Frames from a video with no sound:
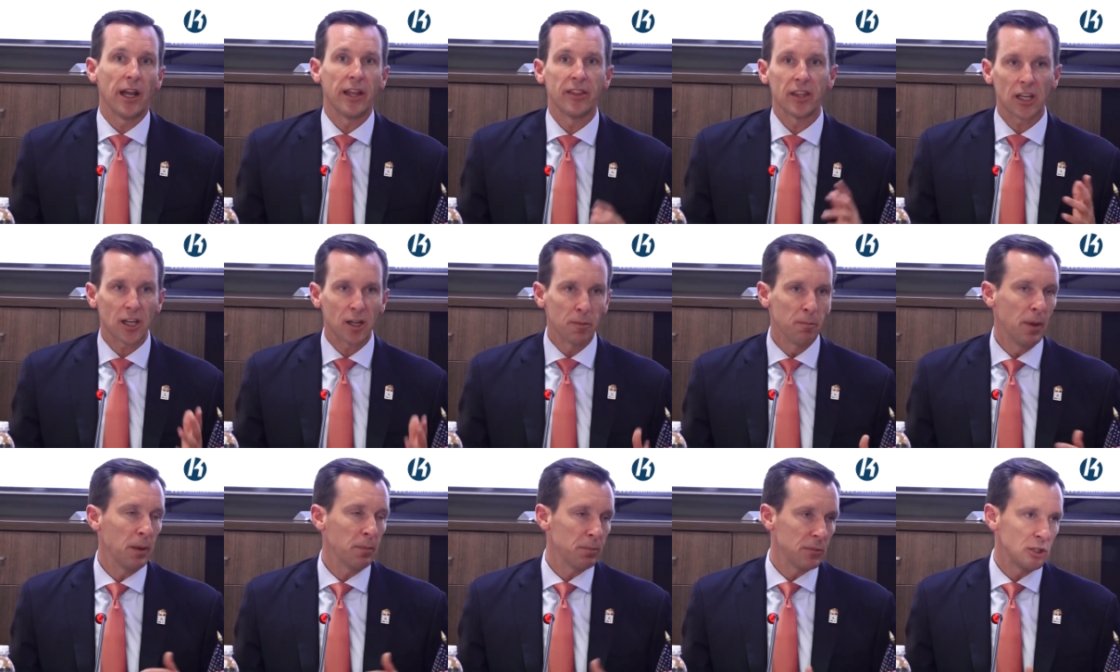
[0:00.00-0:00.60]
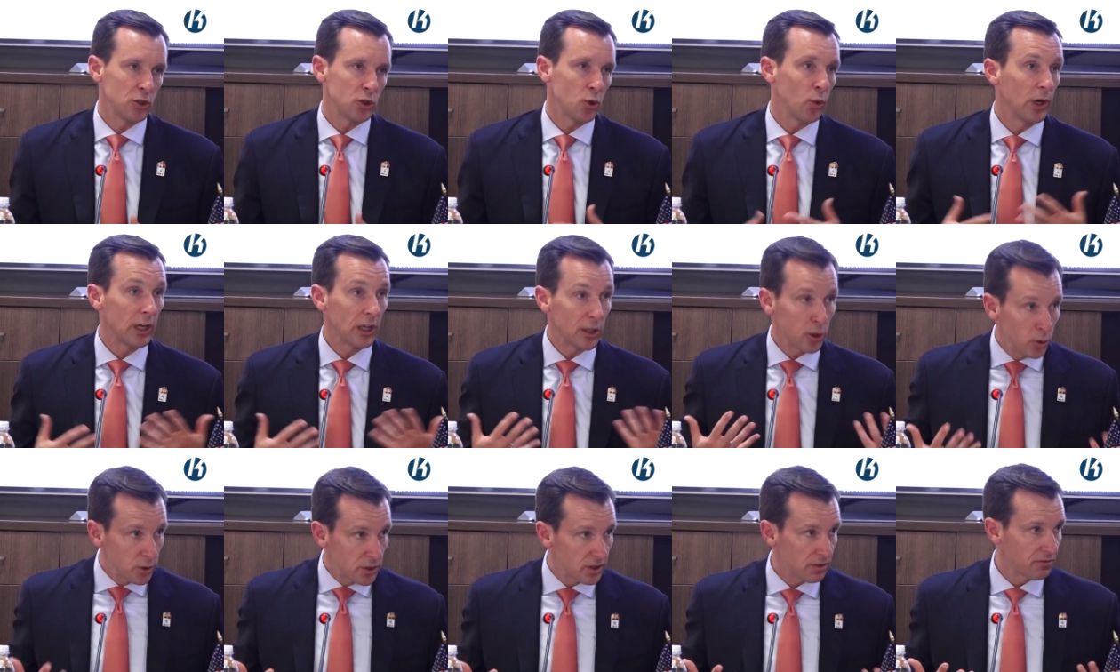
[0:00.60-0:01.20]
and the commitment to
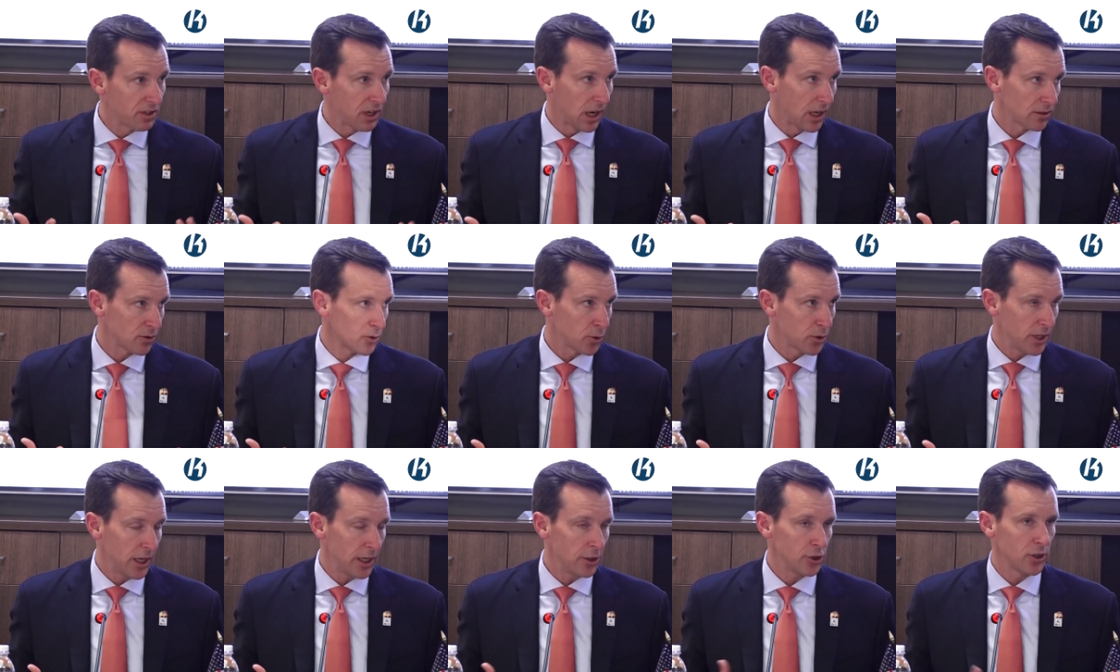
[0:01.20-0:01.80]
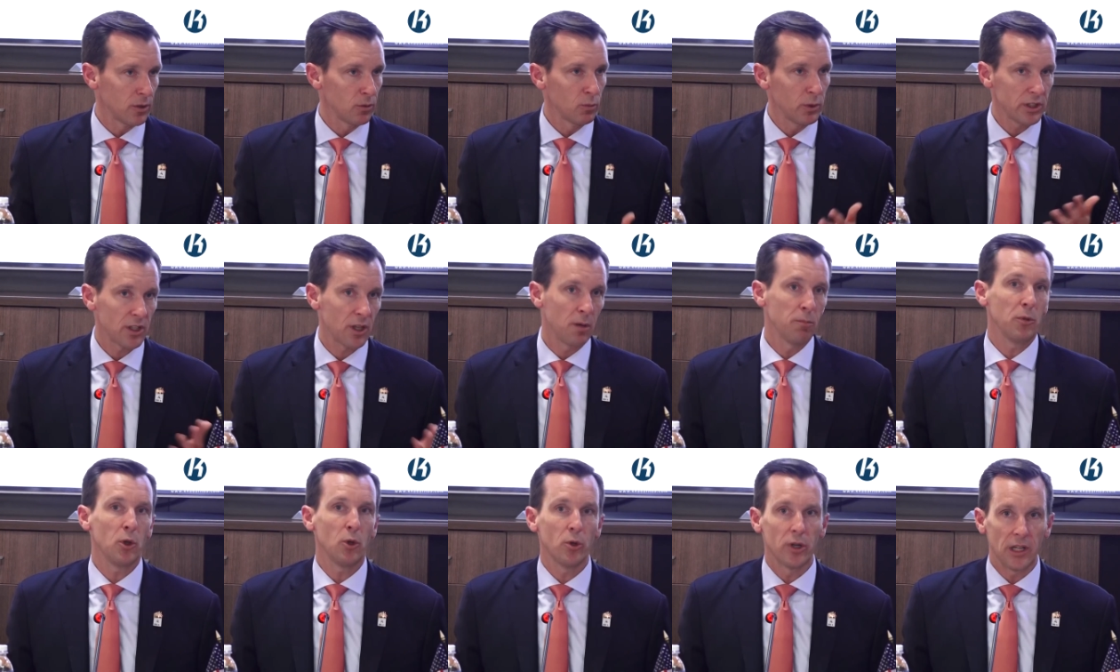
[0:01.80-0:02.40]
inclusive consultation with
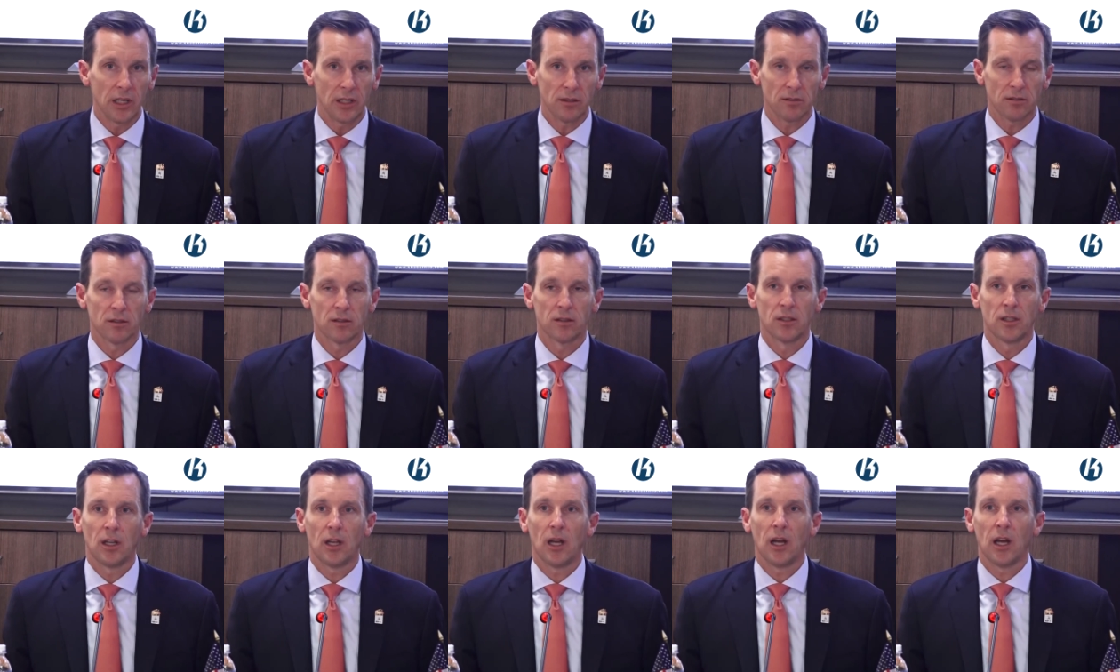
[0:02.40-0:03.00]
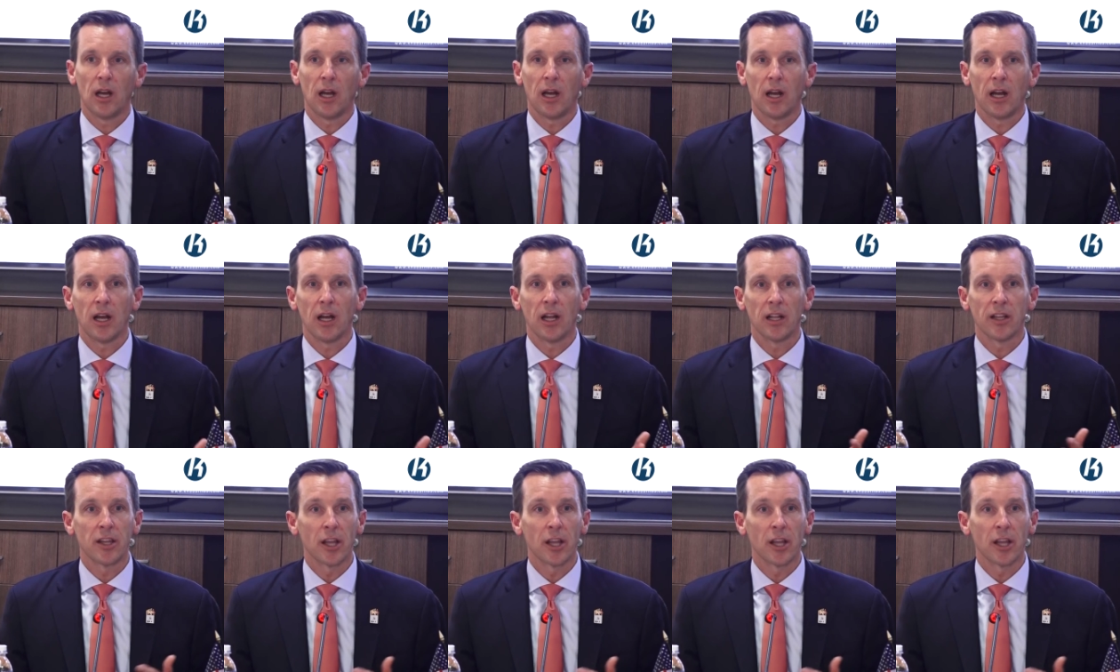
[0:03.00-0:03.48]
communities uh,